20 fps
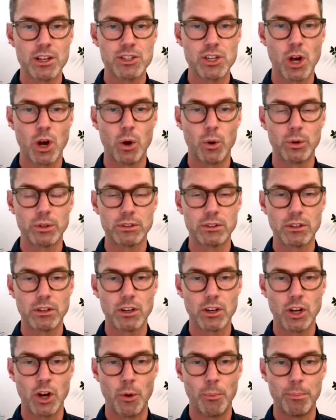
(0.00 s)
So,
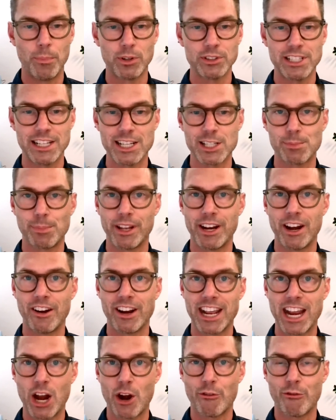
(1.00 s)

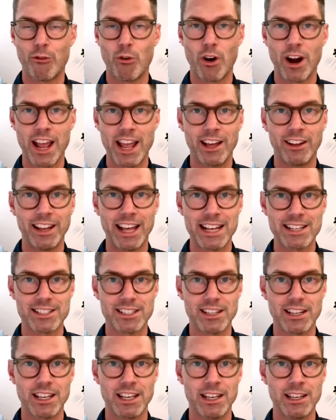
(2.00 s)
multidisciplinary care for
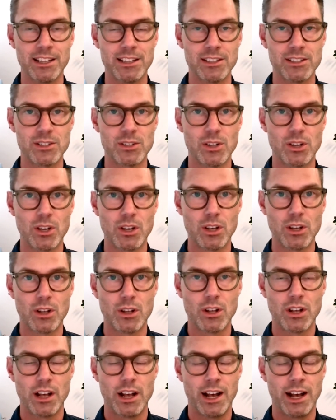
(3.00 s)
ALS is
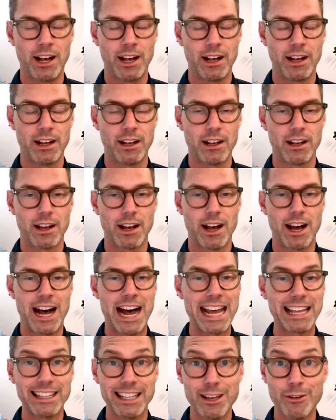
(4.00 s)

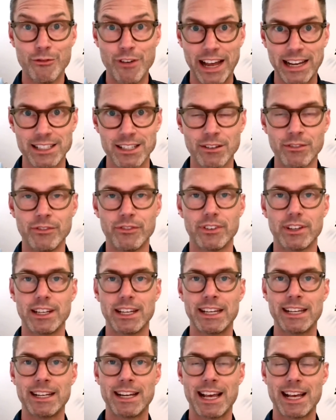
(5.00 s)
highly effective.
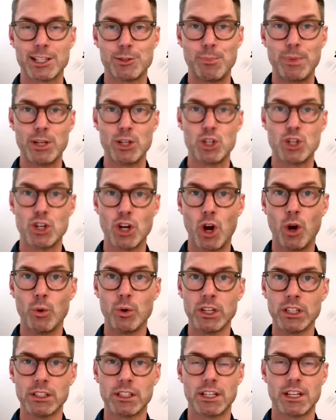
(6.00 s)
It has been
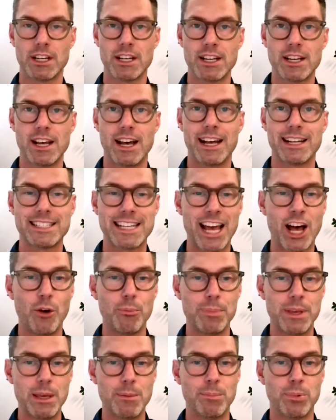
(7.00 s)
shown to
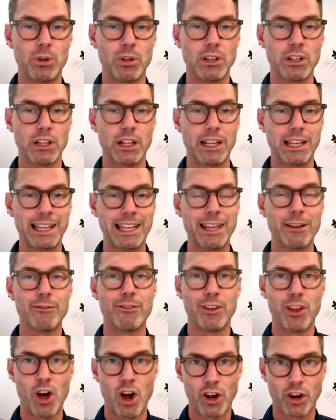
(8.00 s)
help people
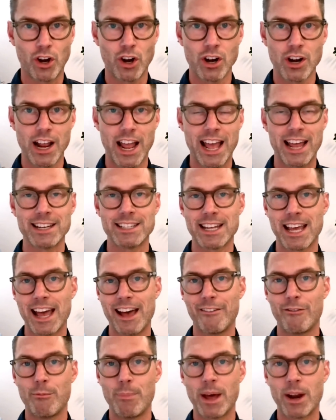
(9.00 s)
live longer and to
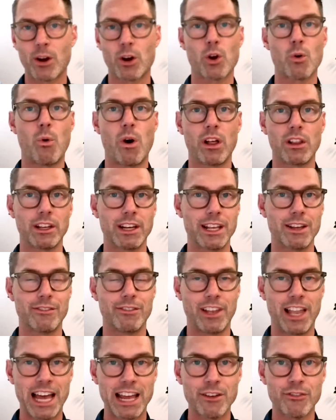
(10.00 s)
have better quality
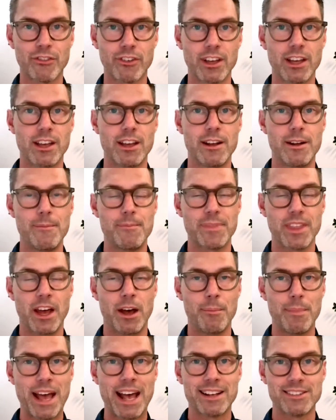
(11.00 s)
of life
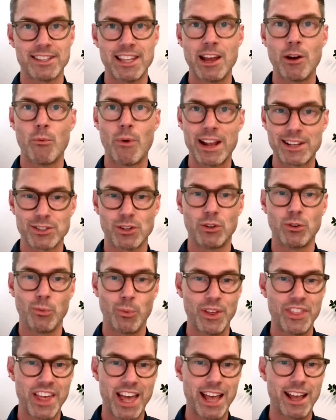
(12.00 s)
as they wrestle
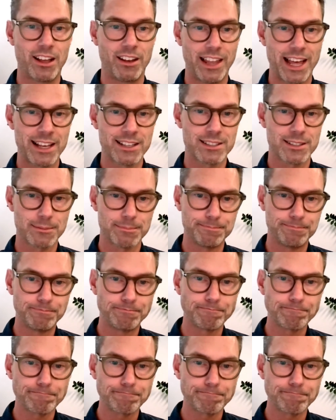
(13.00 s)
with ALS.